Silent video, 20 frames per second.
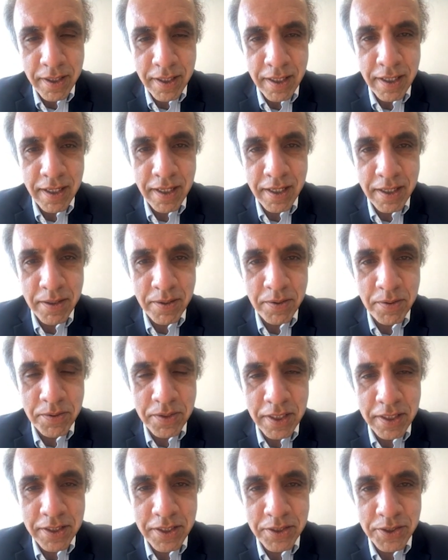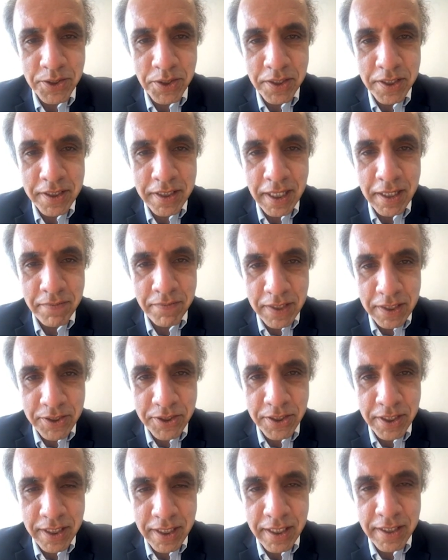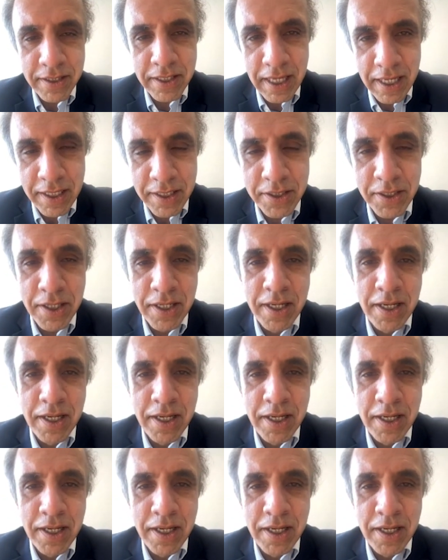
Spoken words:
the day of listing, and then